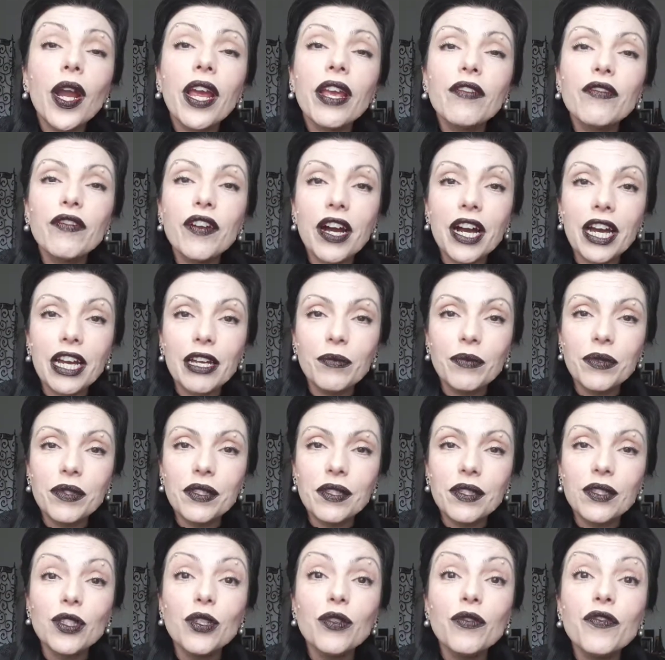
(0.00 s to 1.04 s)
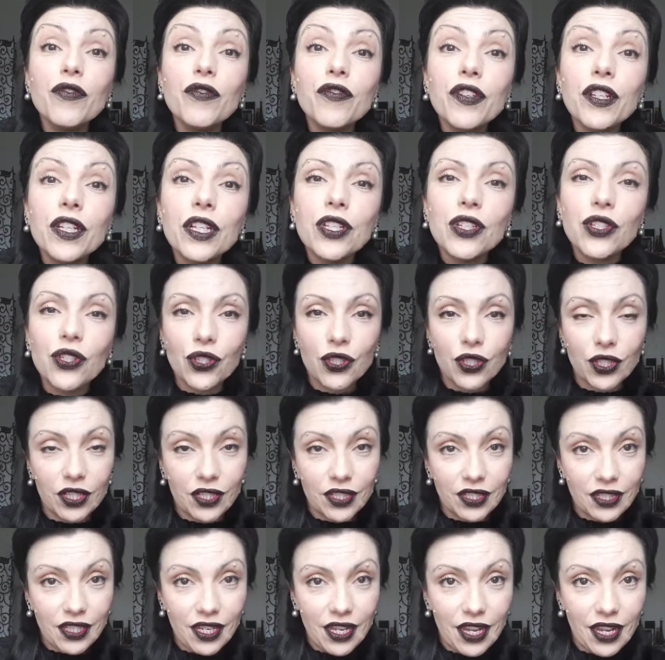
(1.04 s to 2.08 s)
grey vibes to
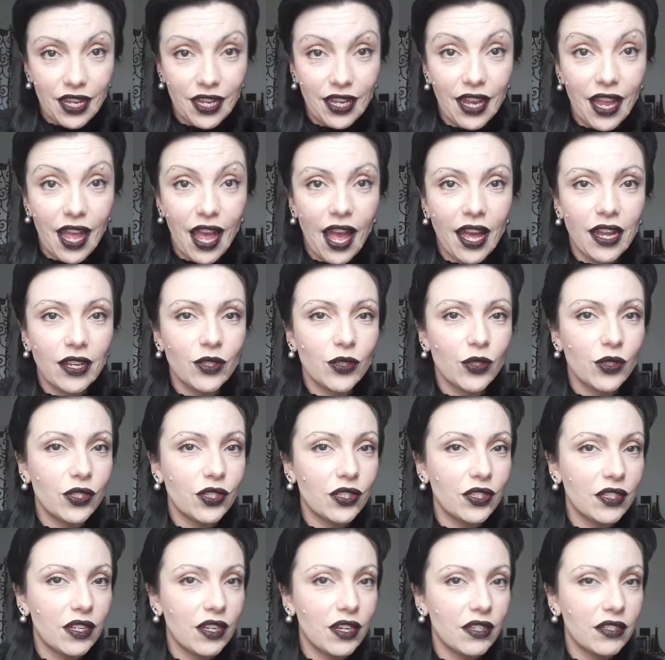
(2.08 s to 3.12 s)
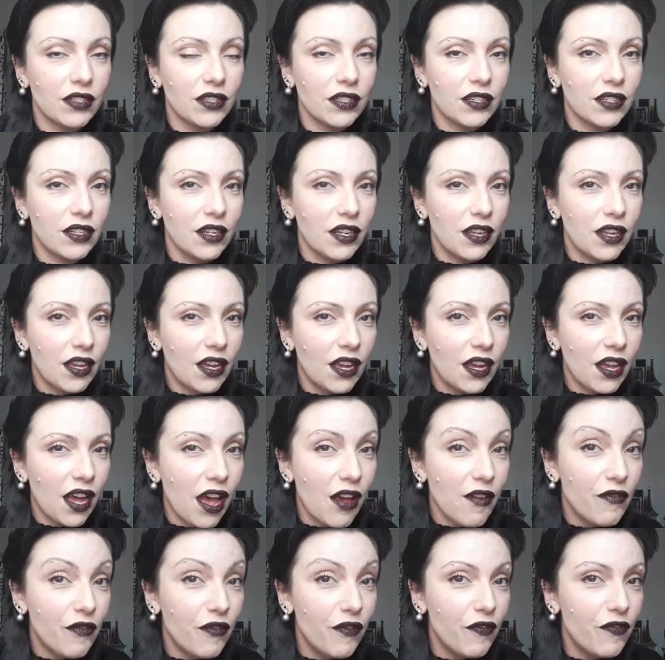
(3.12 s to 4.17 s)
finish this day and to start
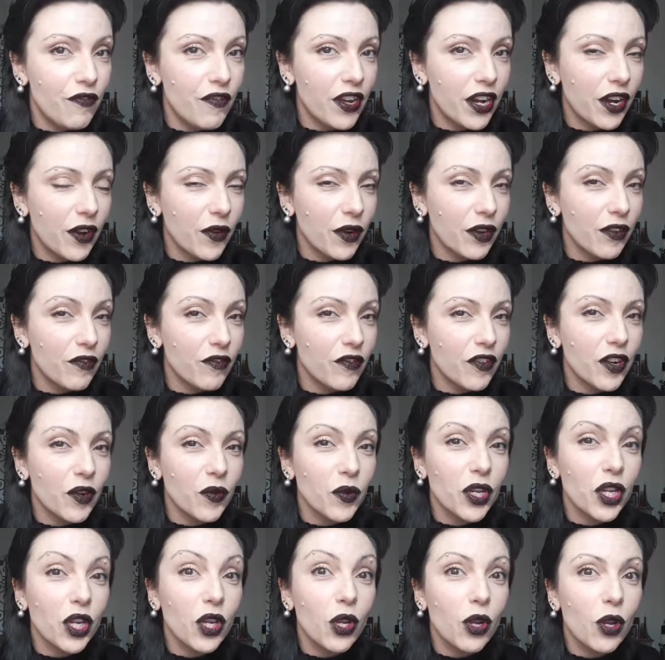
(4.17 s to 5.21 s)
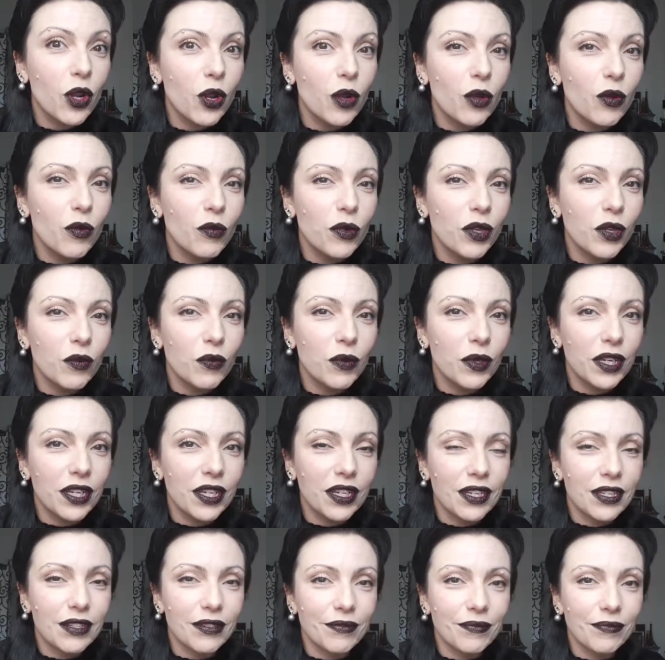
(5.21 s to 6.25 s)
a very gloomy
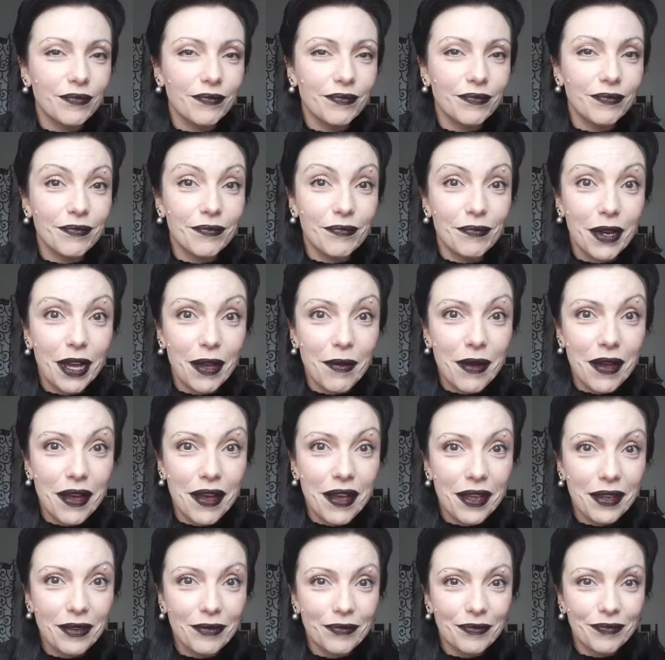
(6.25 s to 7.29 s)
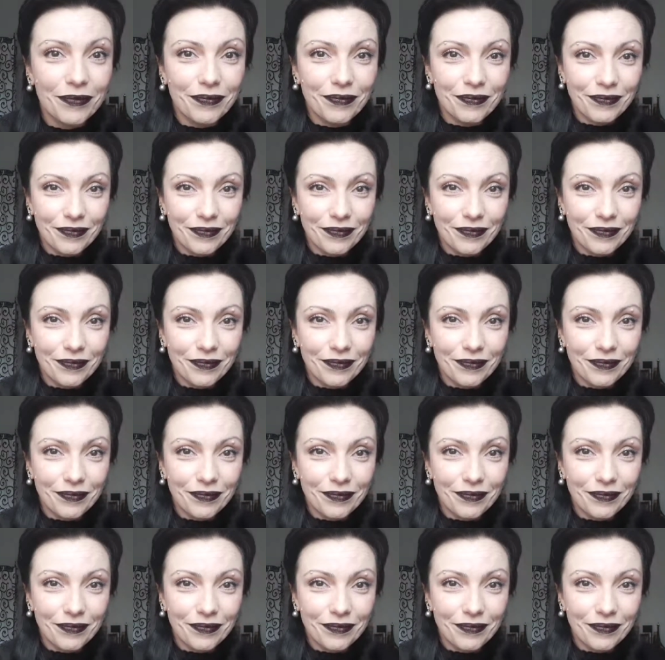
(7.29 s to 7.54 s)
week. Bye bye.